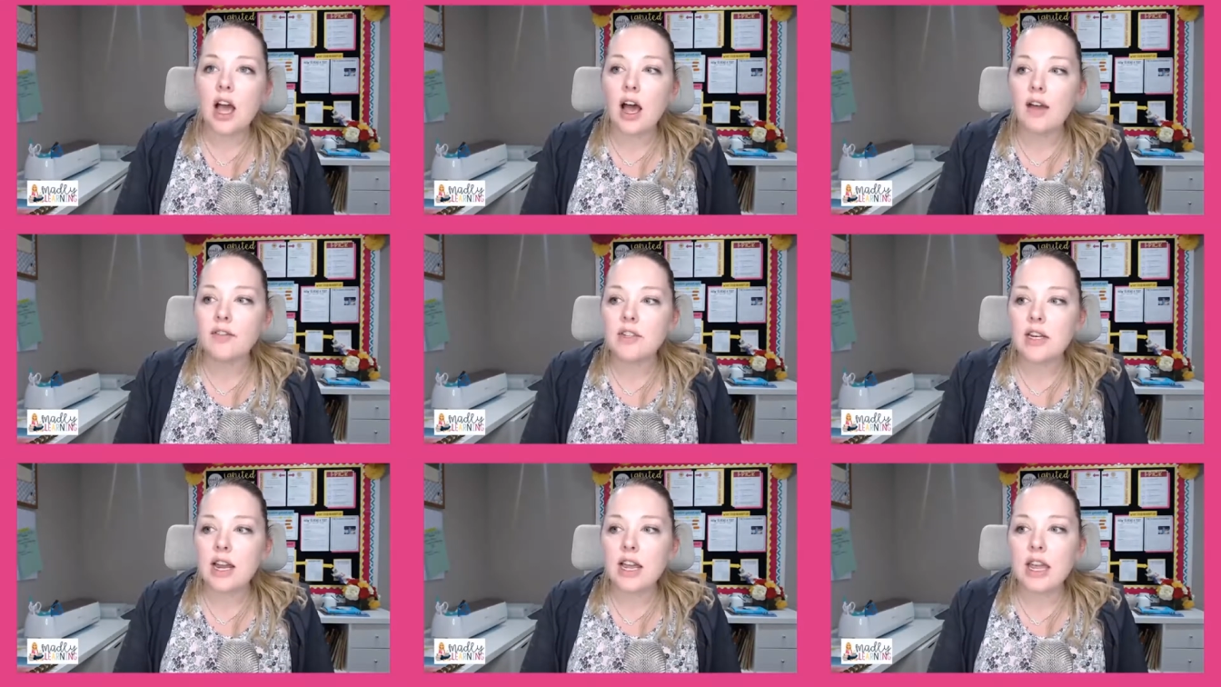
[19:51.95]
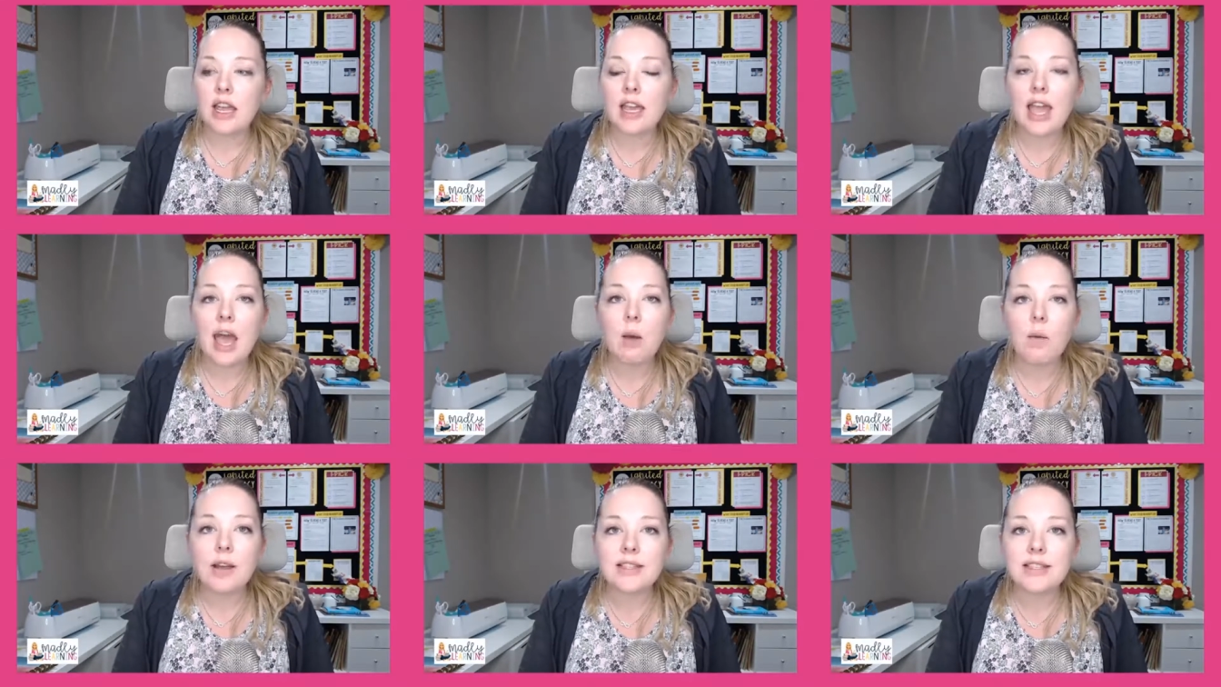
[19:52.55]
Often I can
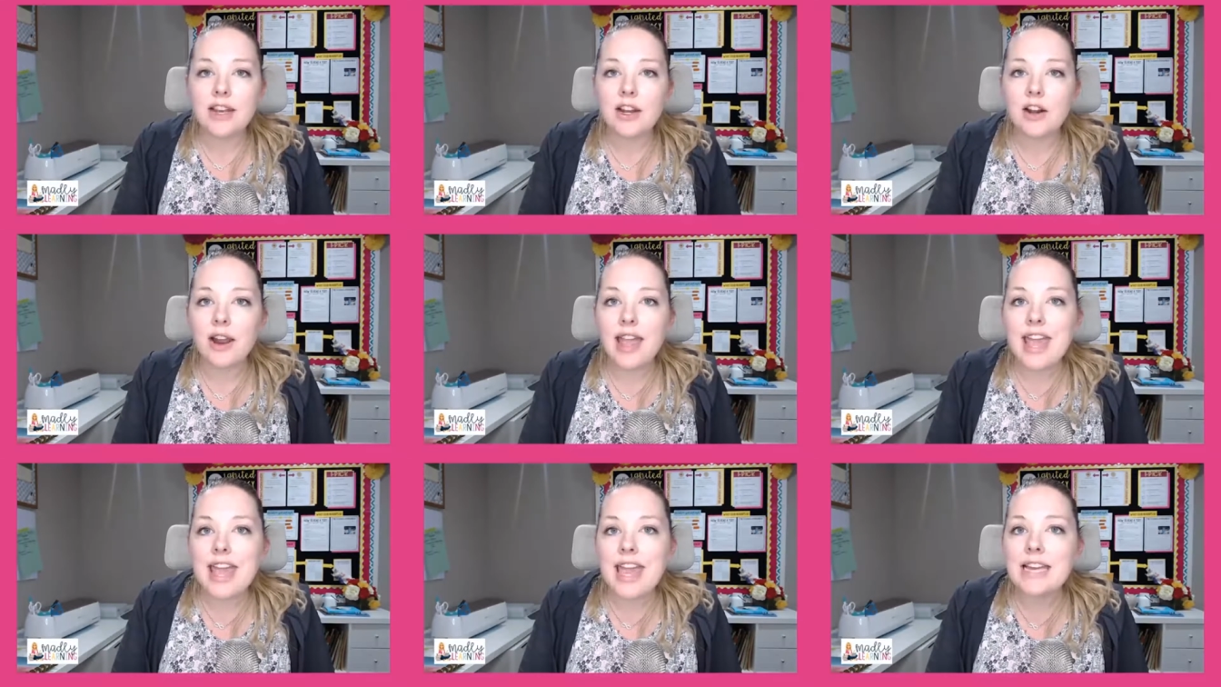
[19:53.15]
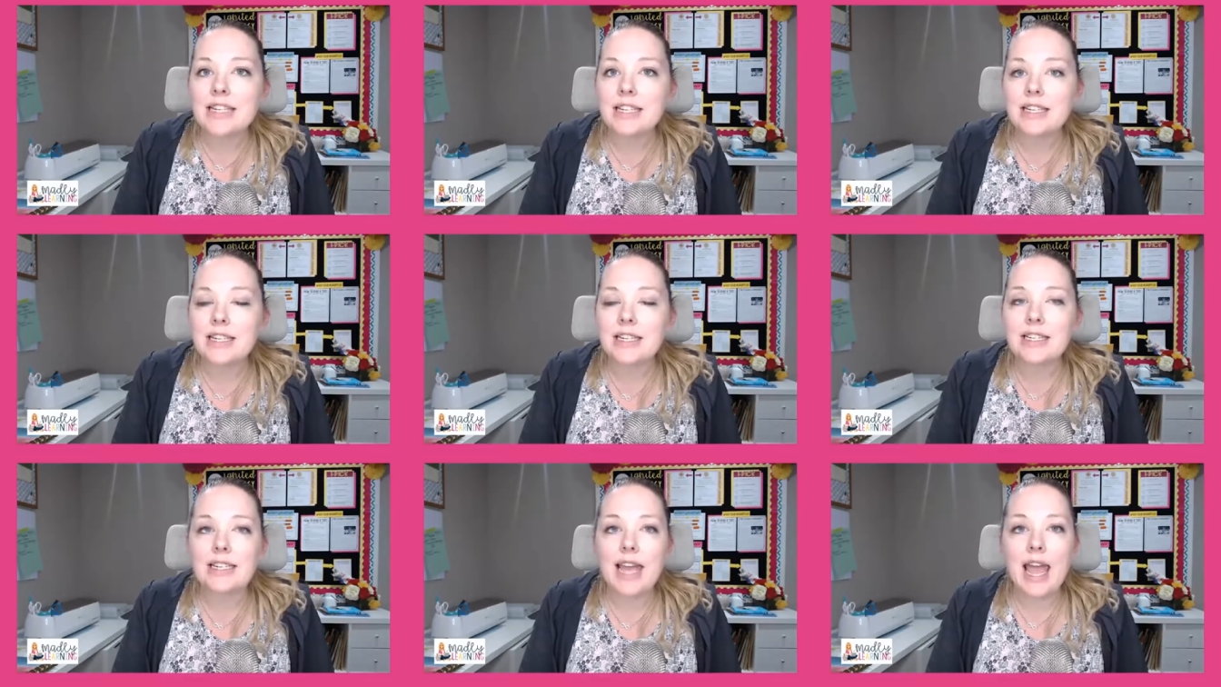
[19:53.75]
get ones that are eight
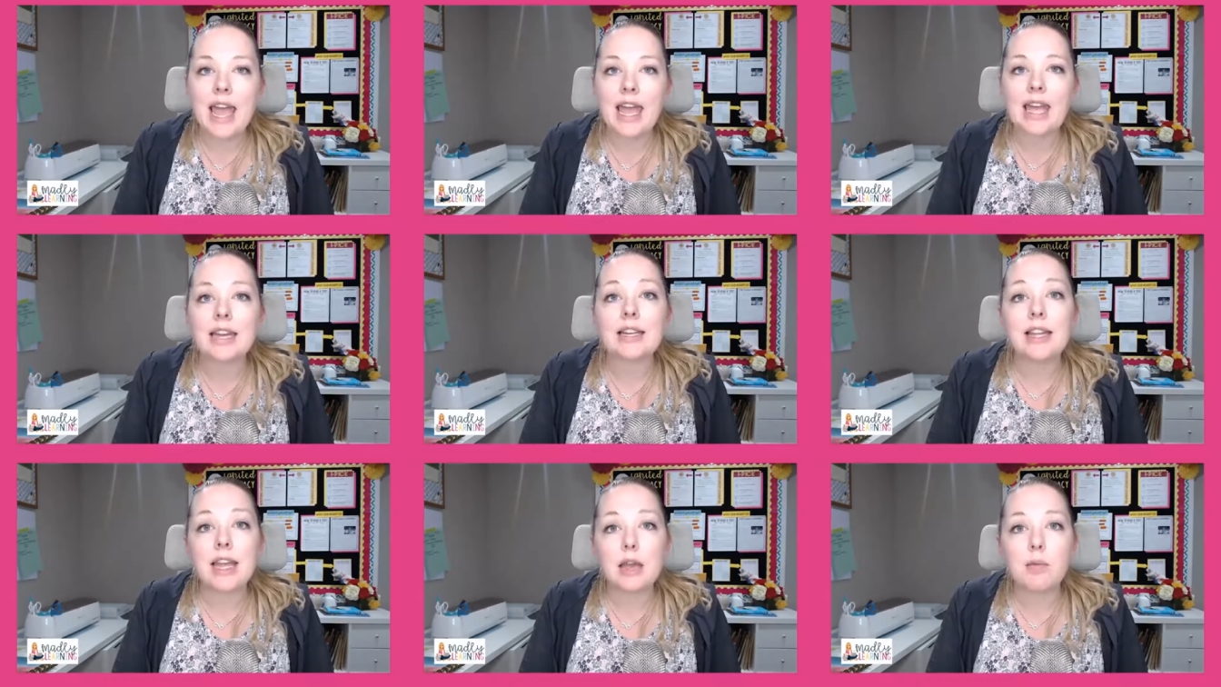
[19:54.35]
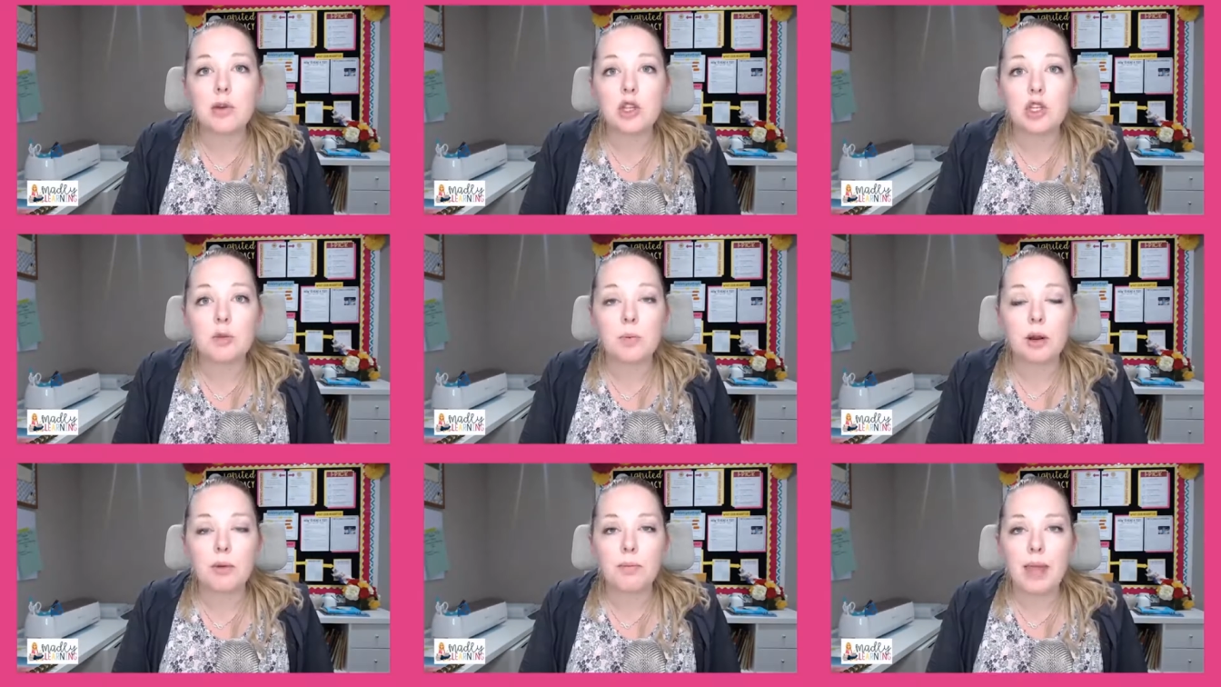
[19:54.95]
to 10 labels
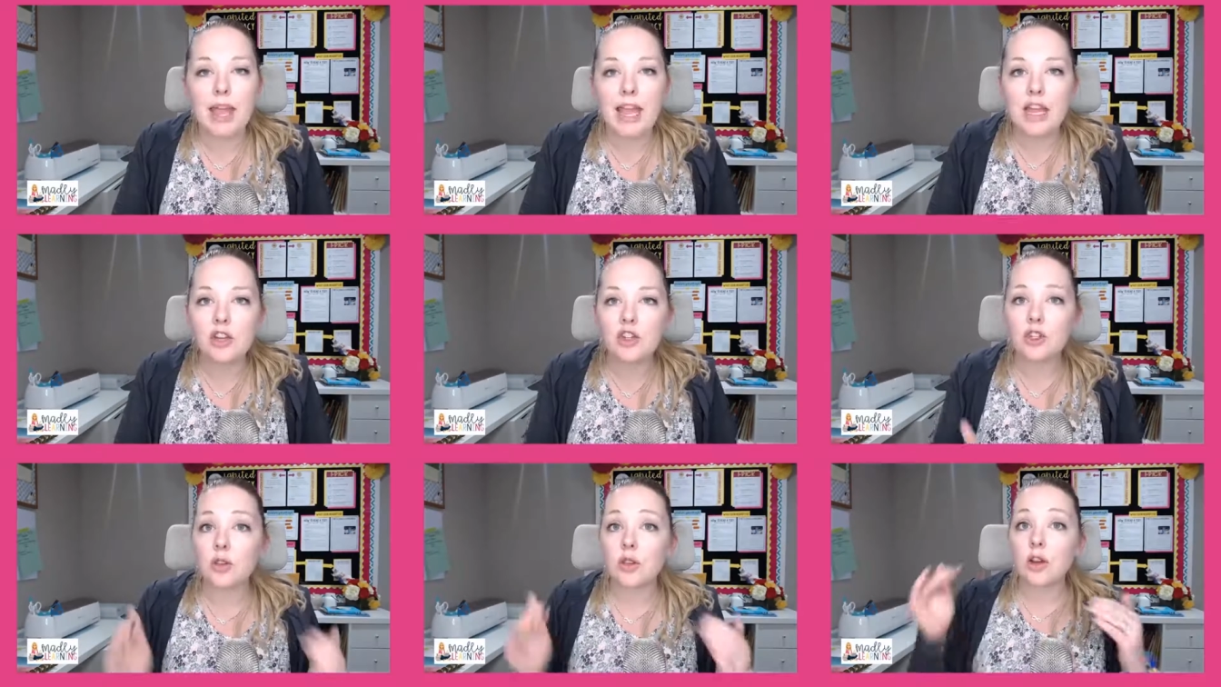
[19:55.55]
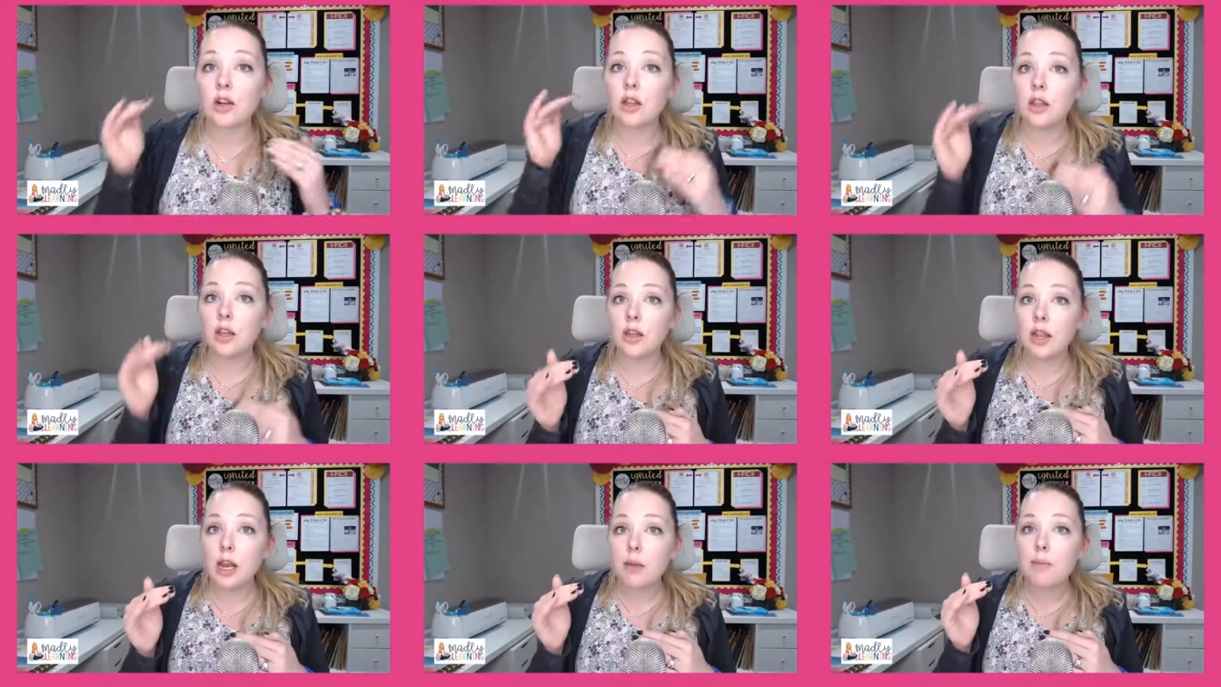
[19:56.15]
per page, so they're a
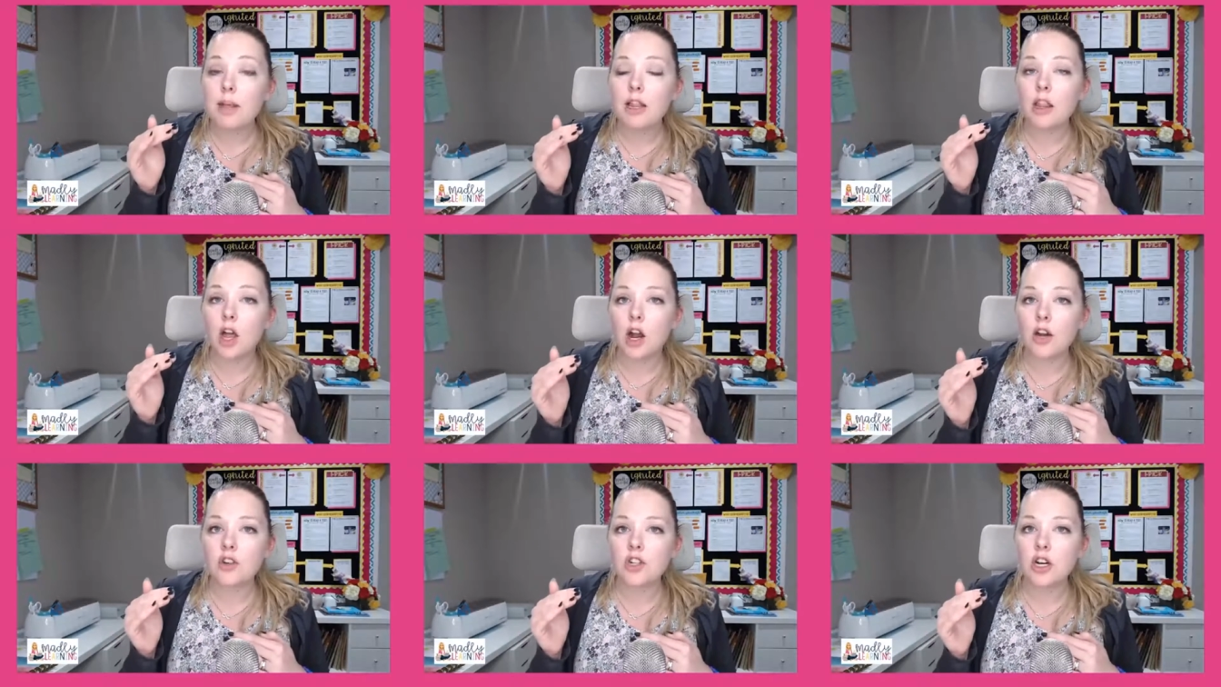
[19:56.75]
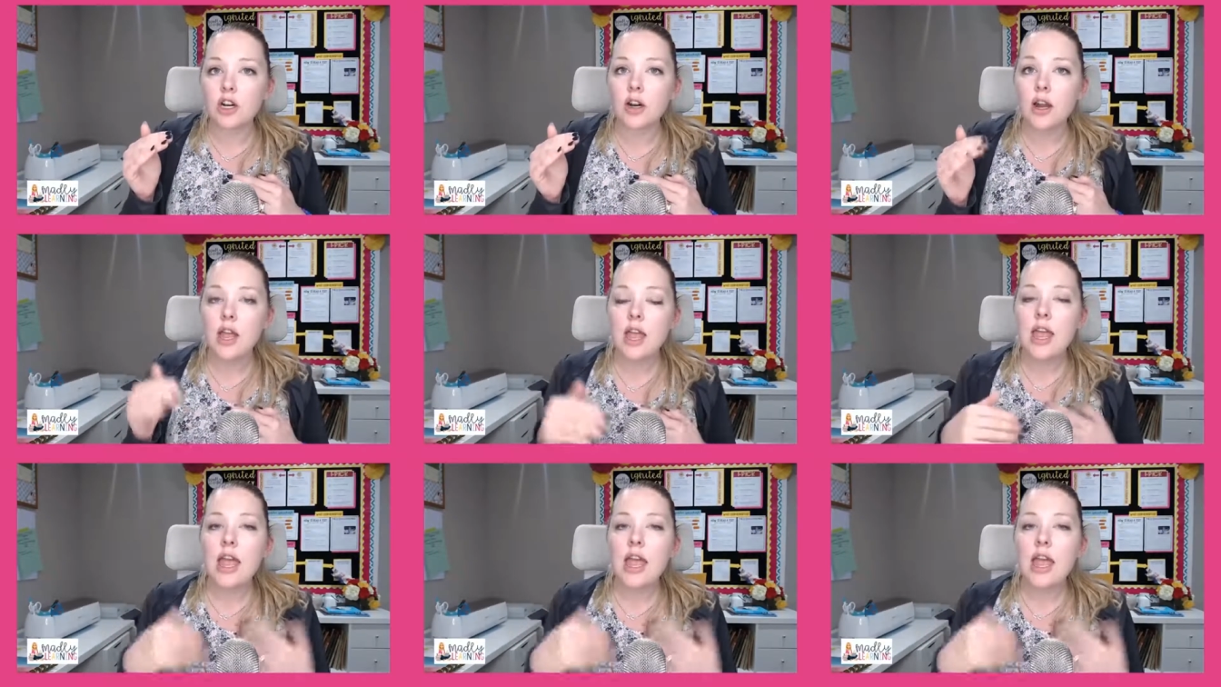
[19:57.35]
little bit larger.